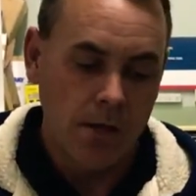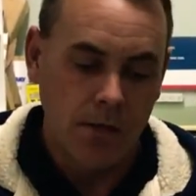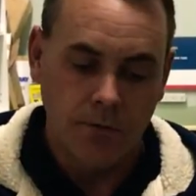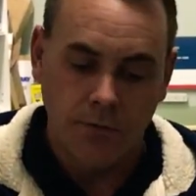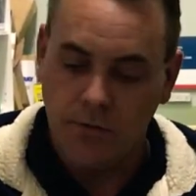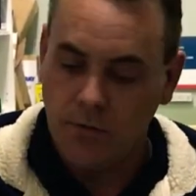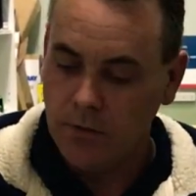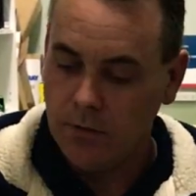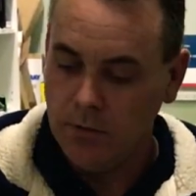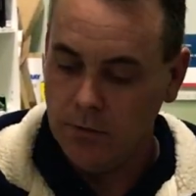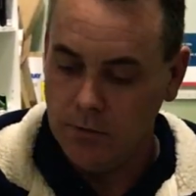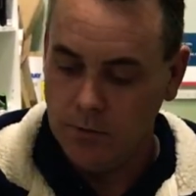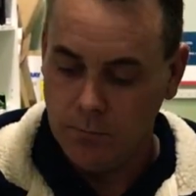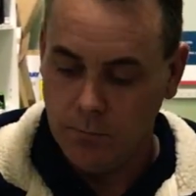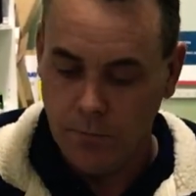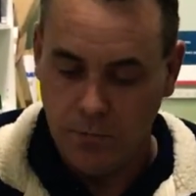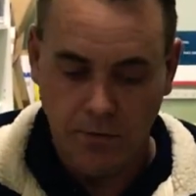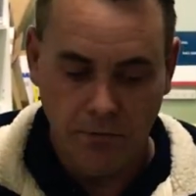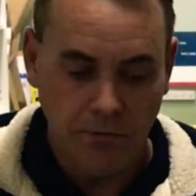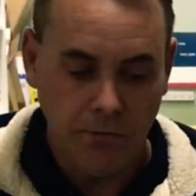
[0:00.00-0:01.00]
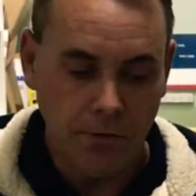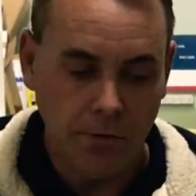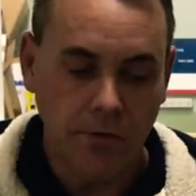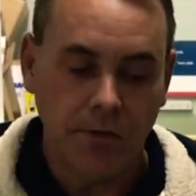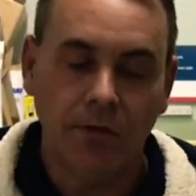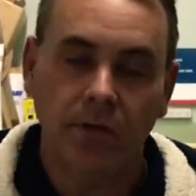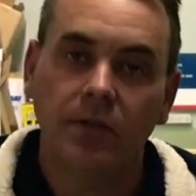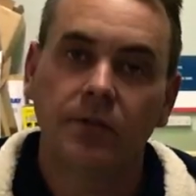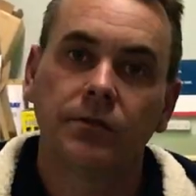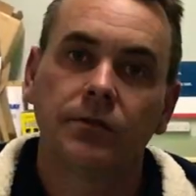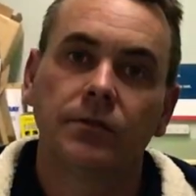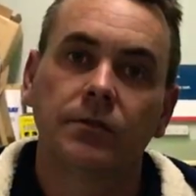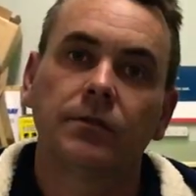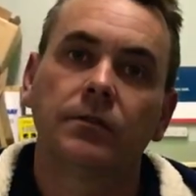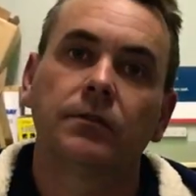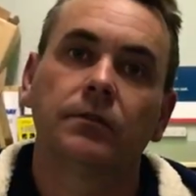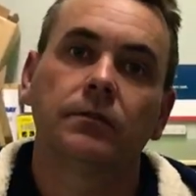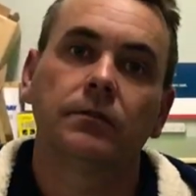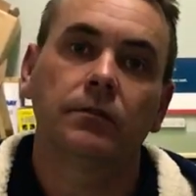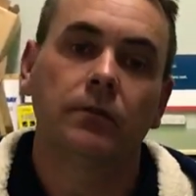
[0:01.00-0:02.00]
So with a few things,
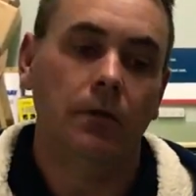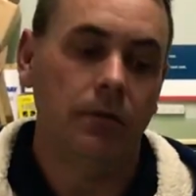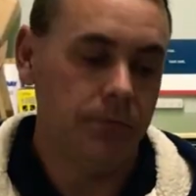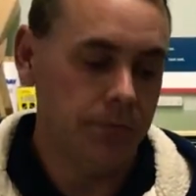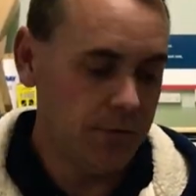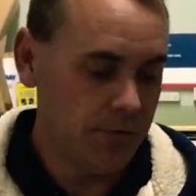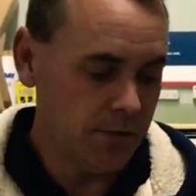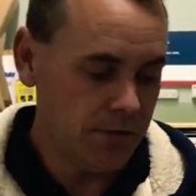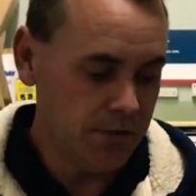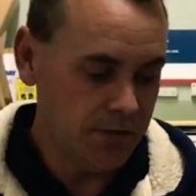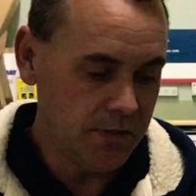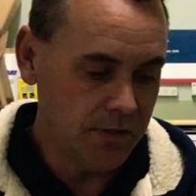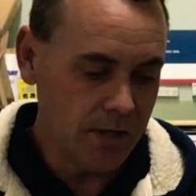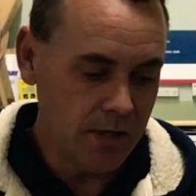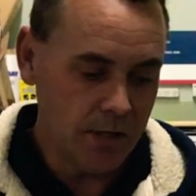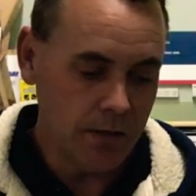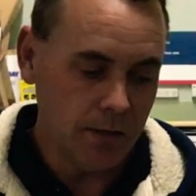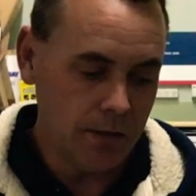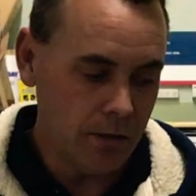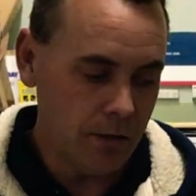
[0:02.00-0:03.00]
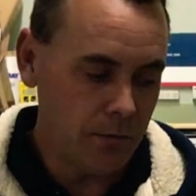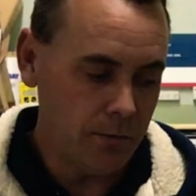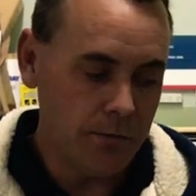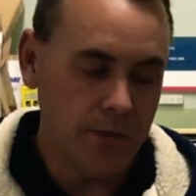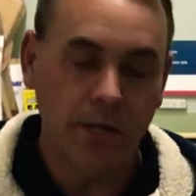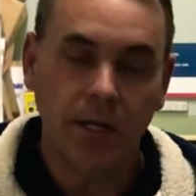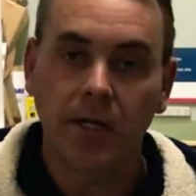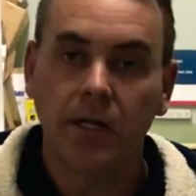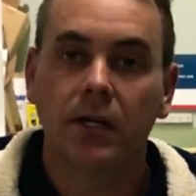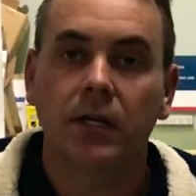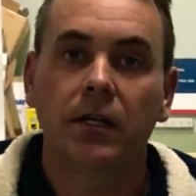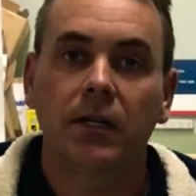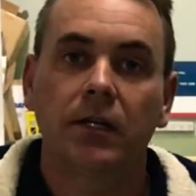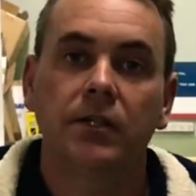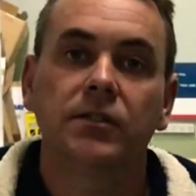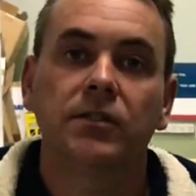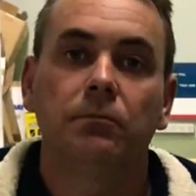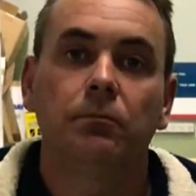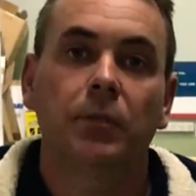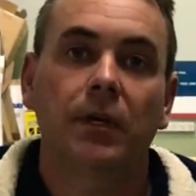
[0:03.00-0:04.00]
obviously to get going, you're going to
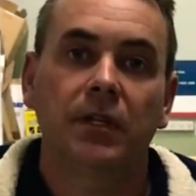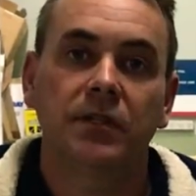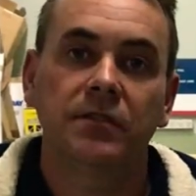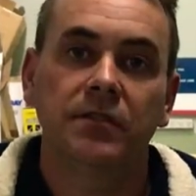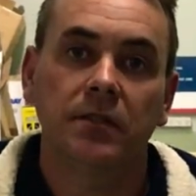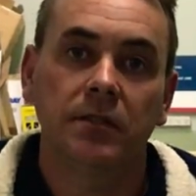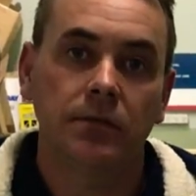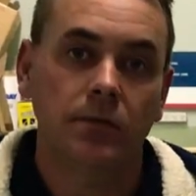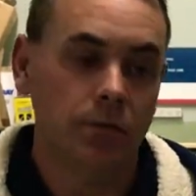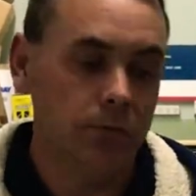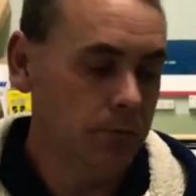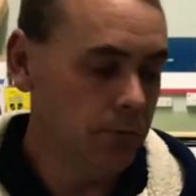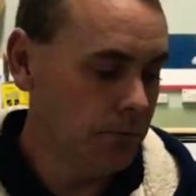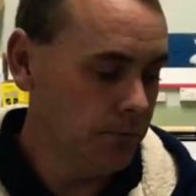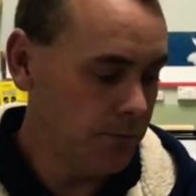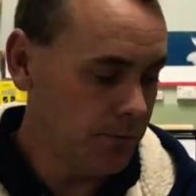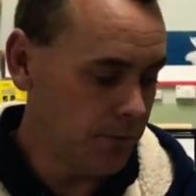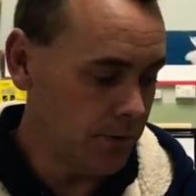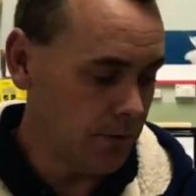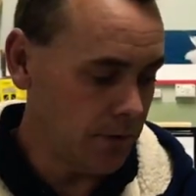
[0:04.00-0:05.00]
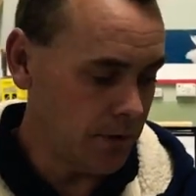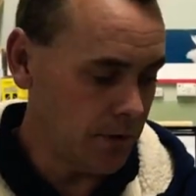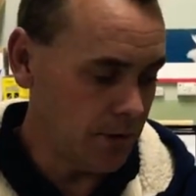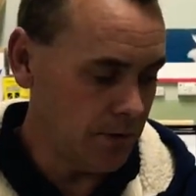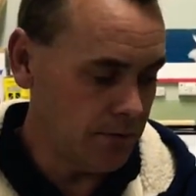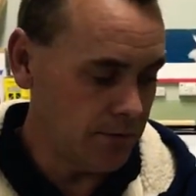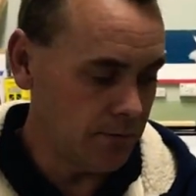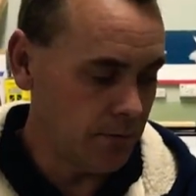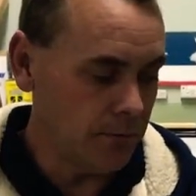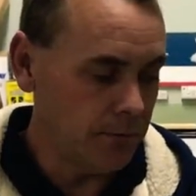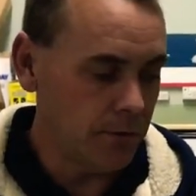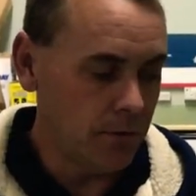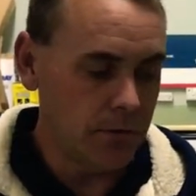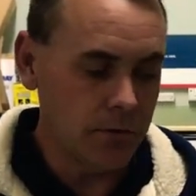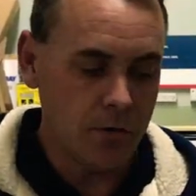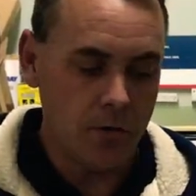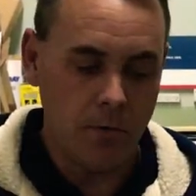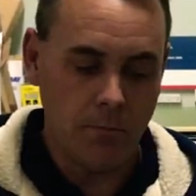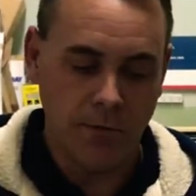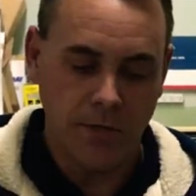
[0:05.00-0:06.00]
need some basic tools. Okay, so I've got
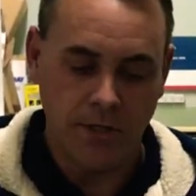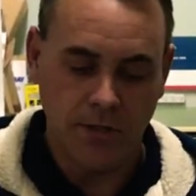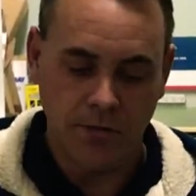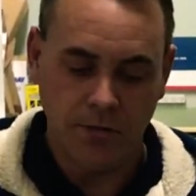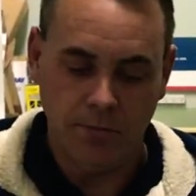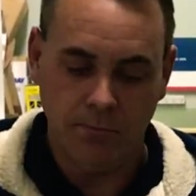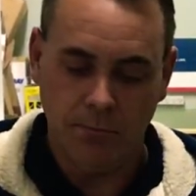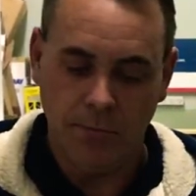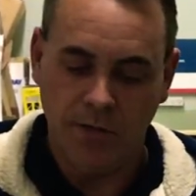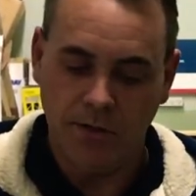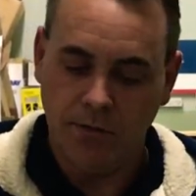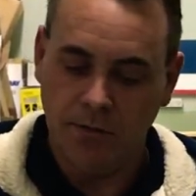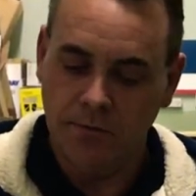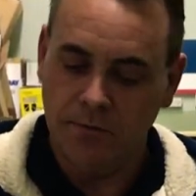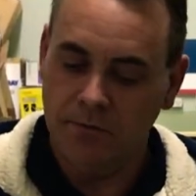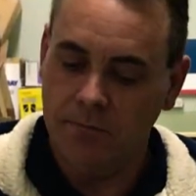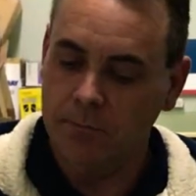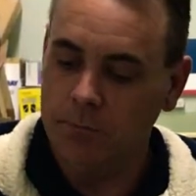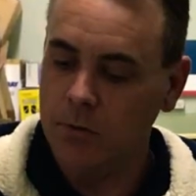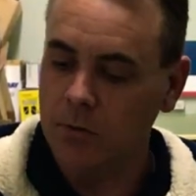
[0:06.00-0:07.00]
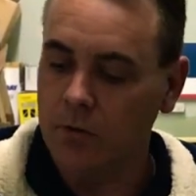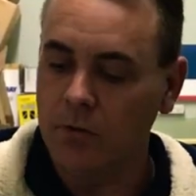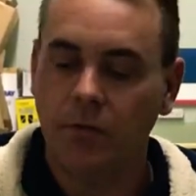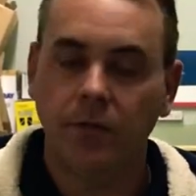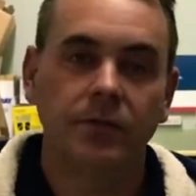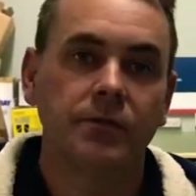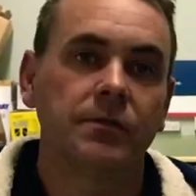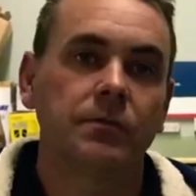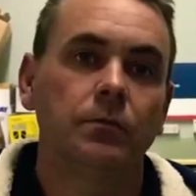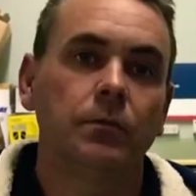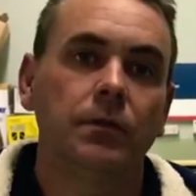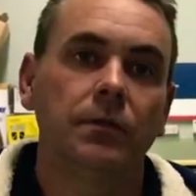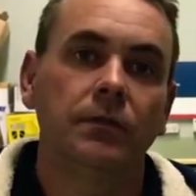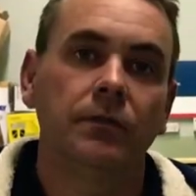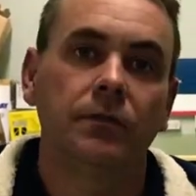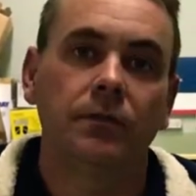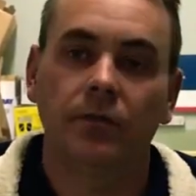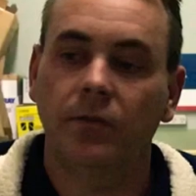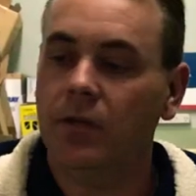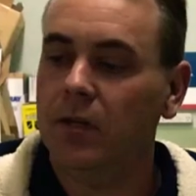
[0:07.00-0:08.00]
a combination pair of pliers with
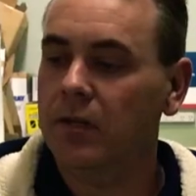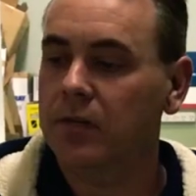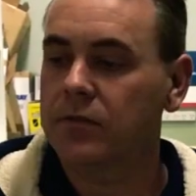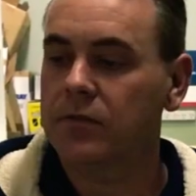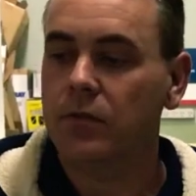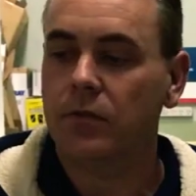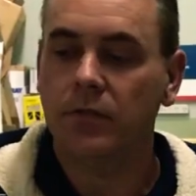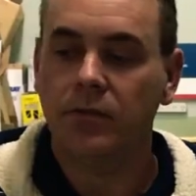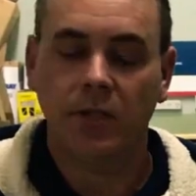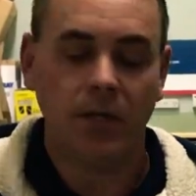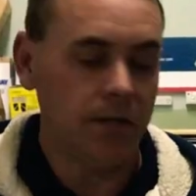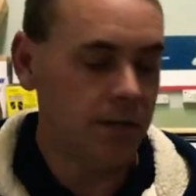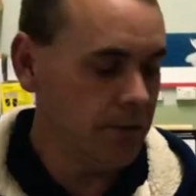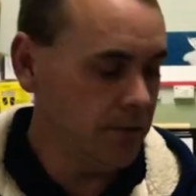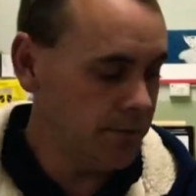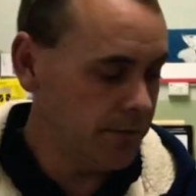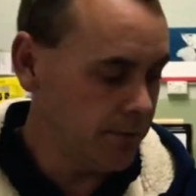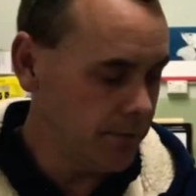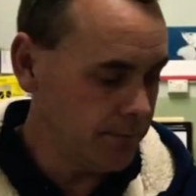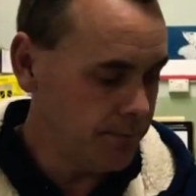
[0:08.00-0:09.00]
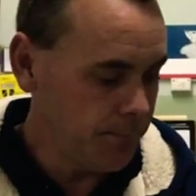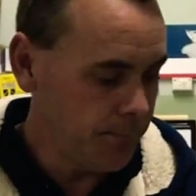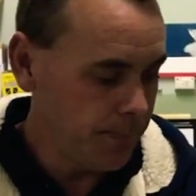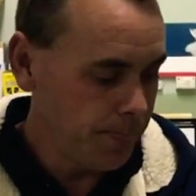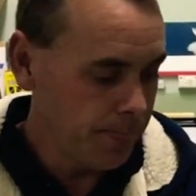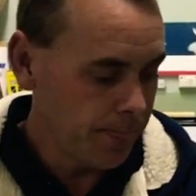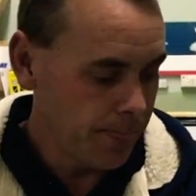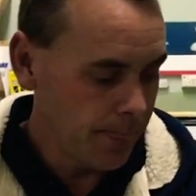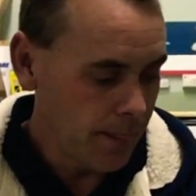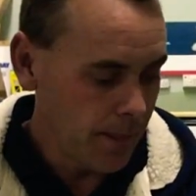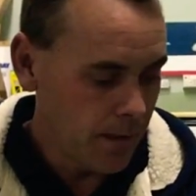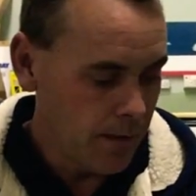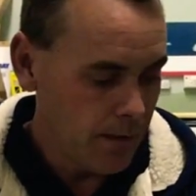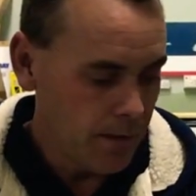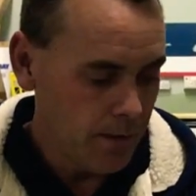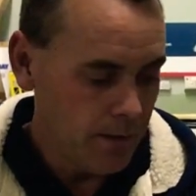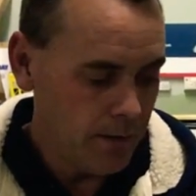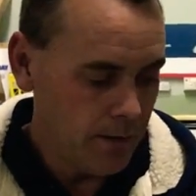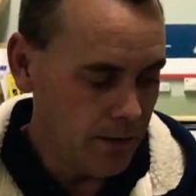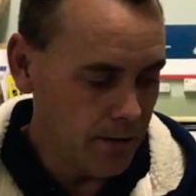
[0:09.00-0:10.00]
side cutters.
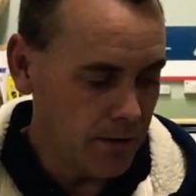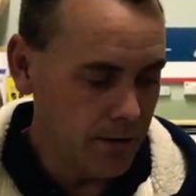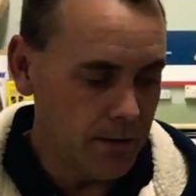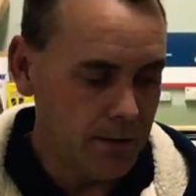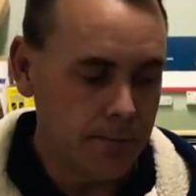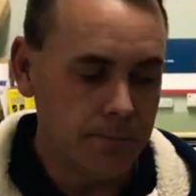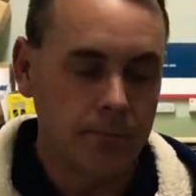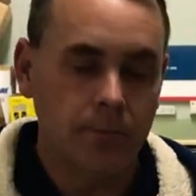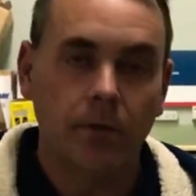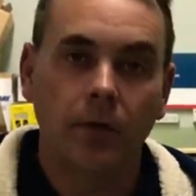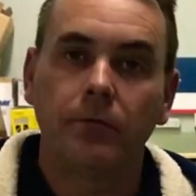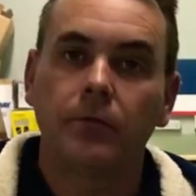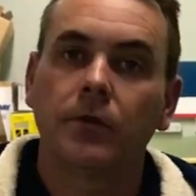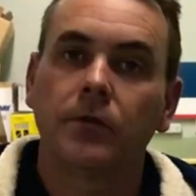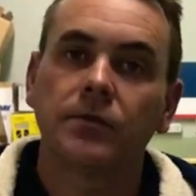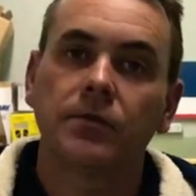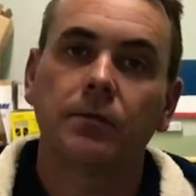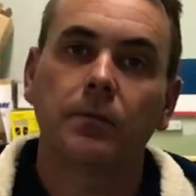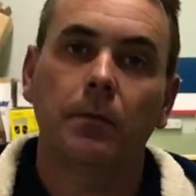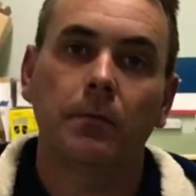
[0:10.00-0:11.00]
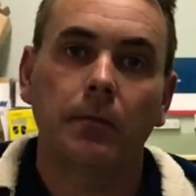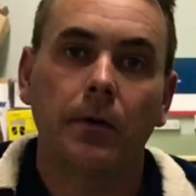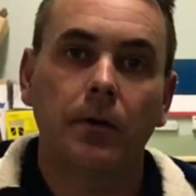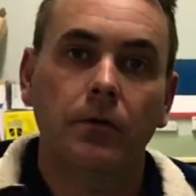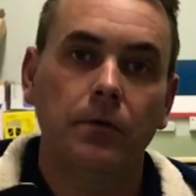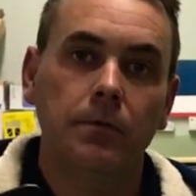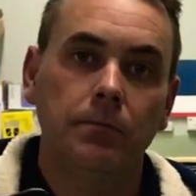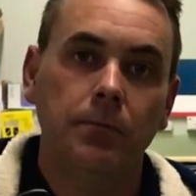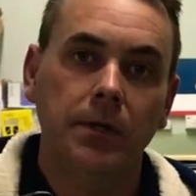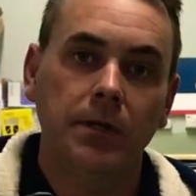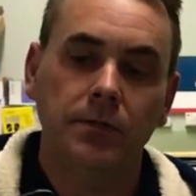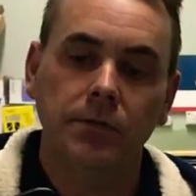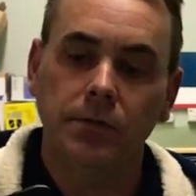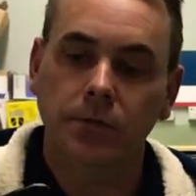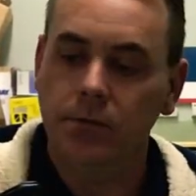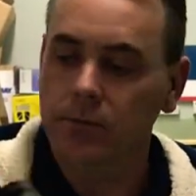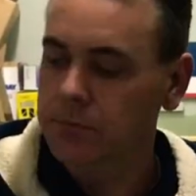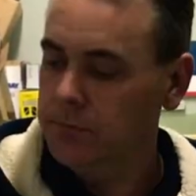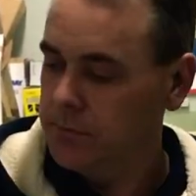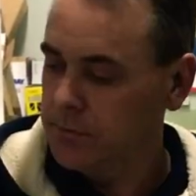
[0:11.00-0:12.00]
I've got some of my crimping
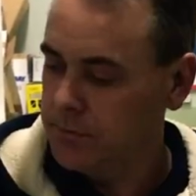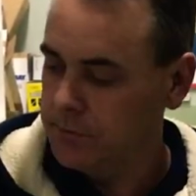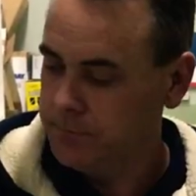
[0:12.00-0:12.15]
tools,